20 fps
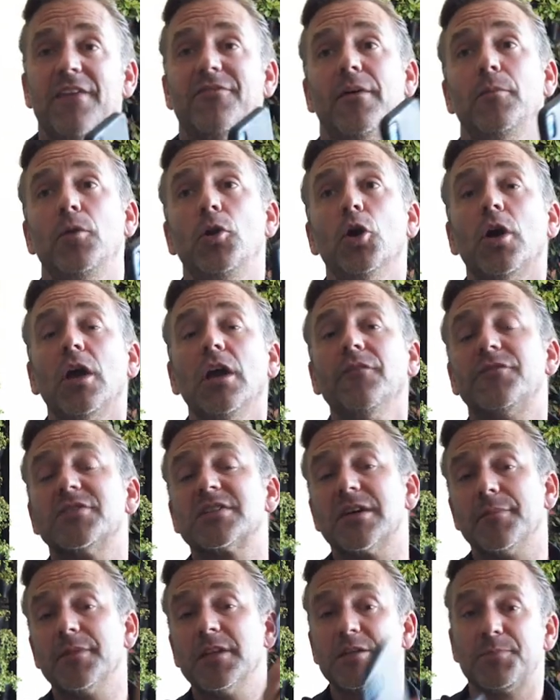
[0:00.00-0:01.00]
if I'm looking
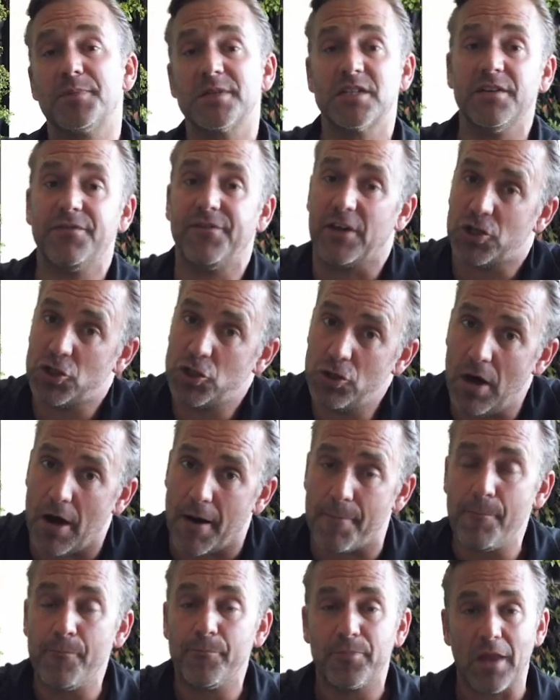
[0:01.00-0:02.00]
for something specific,
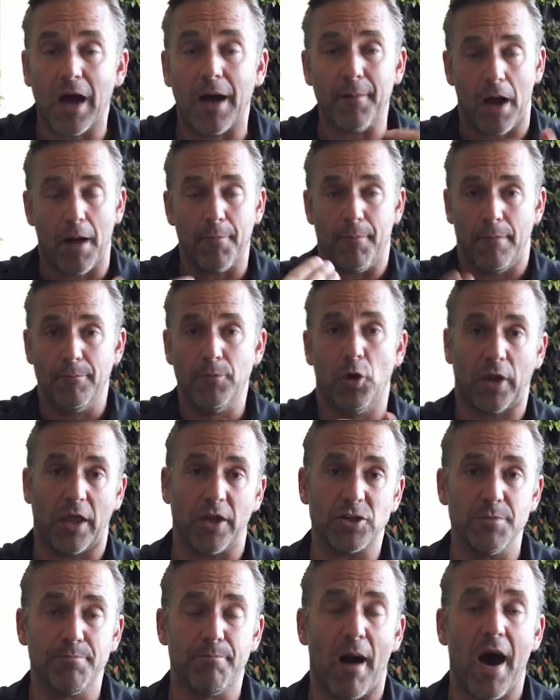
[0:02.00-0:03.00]
sure, I'm
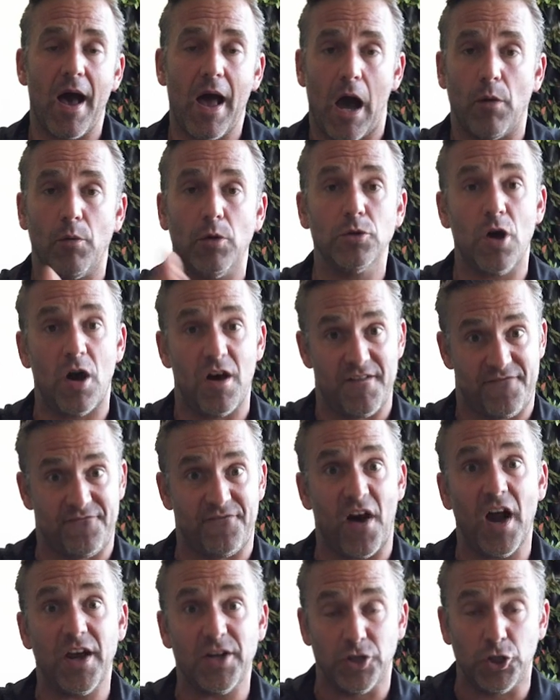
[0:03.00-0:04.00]
looking to buy, I will go and
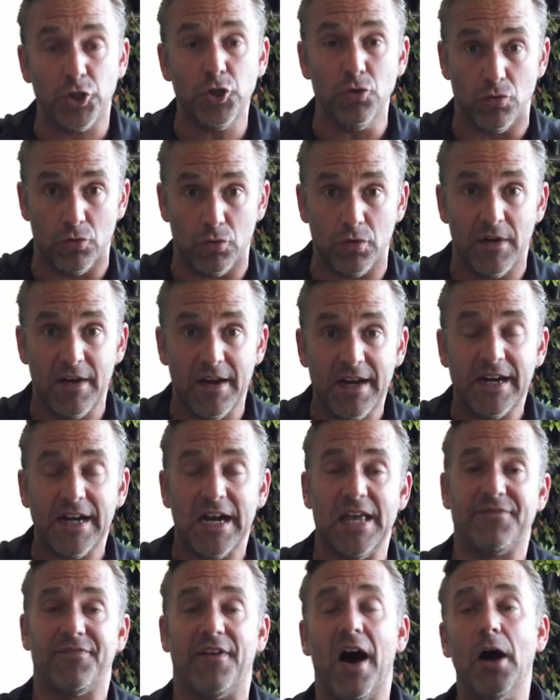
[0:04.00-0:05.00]
find you.
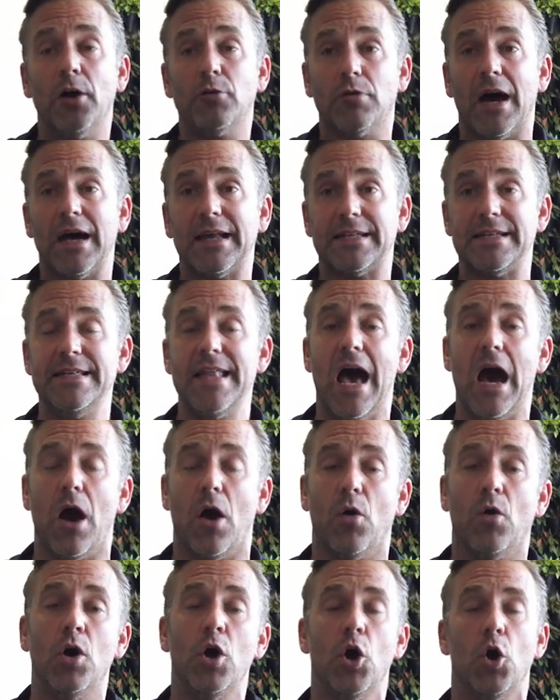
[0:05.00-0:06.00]
If I right
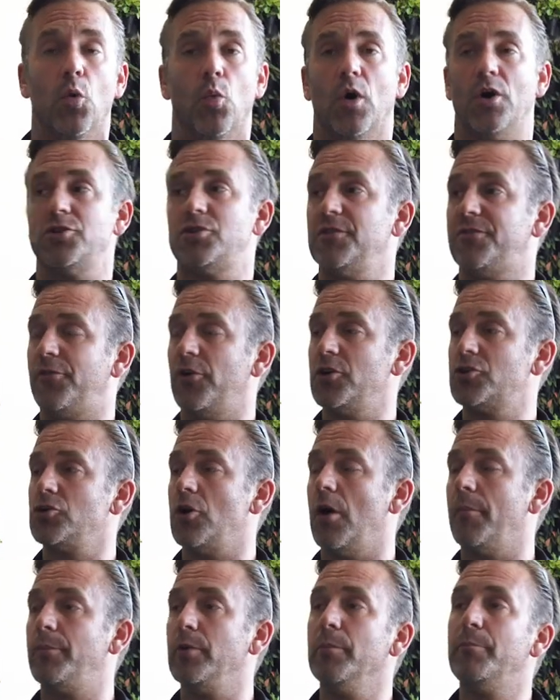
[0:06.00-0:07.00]
now want to, for
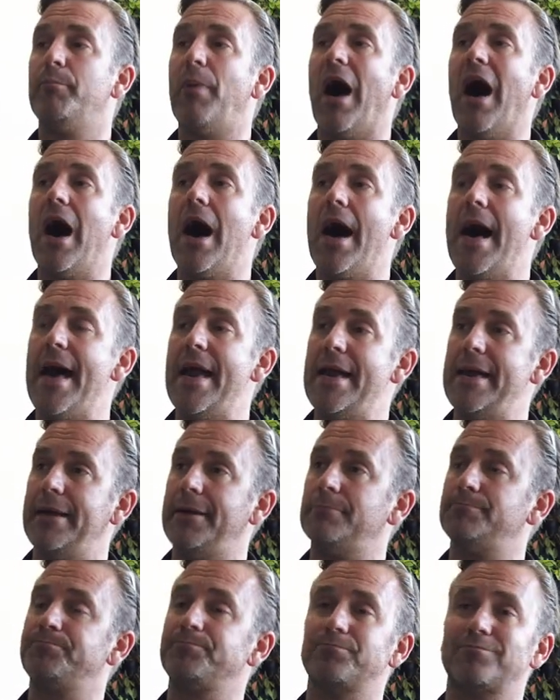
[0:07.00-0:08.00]
example,
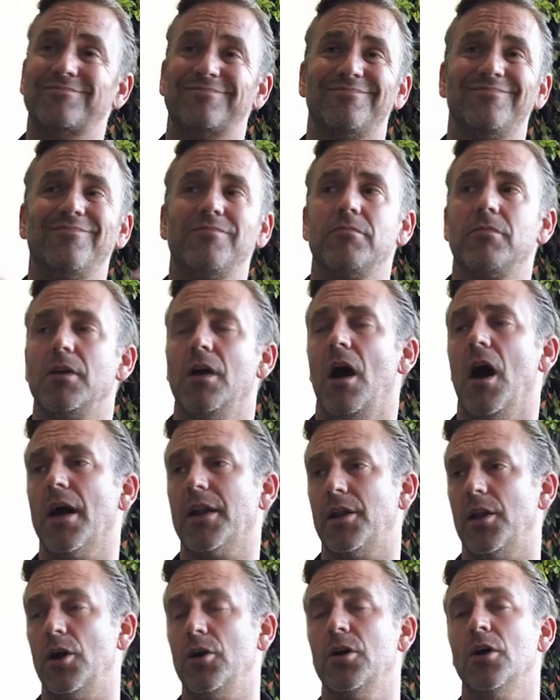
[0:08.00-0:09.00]
buy,
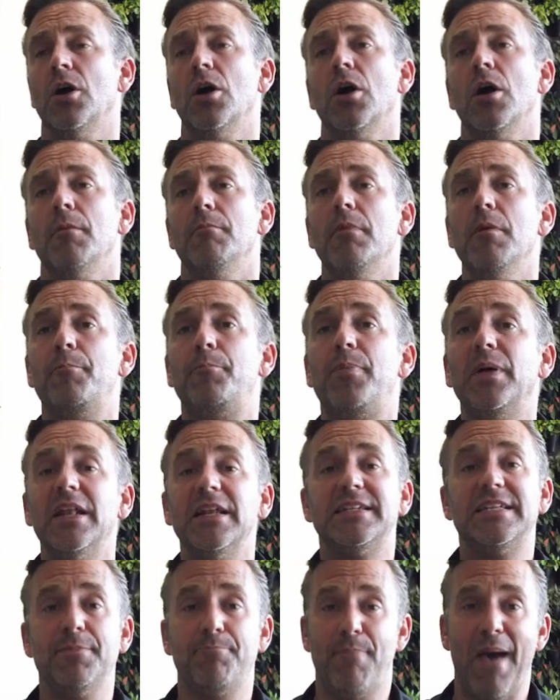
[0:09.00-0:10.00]
I don't know,
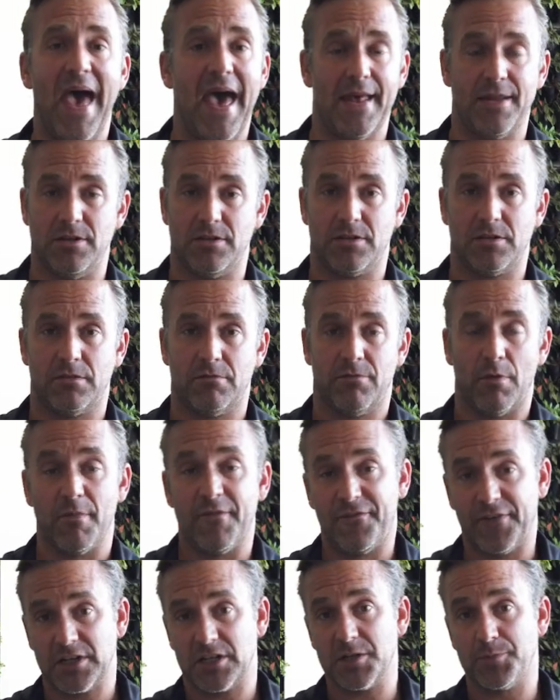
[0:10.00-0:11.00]
mobility bands
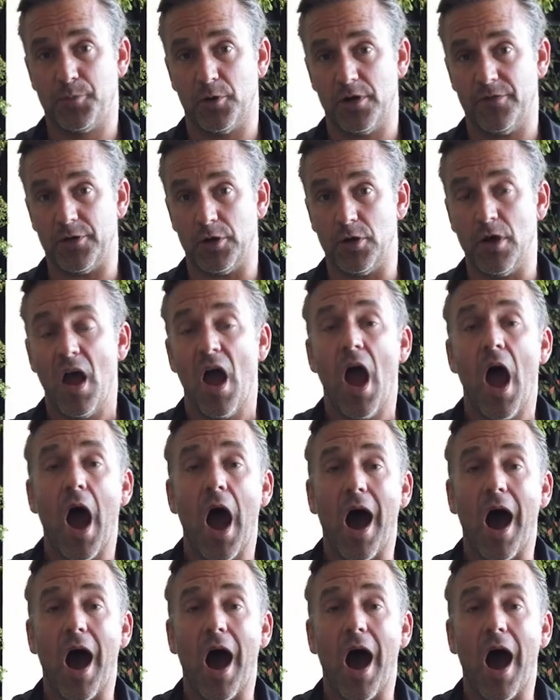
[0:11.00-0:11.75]
from a fitness point of view,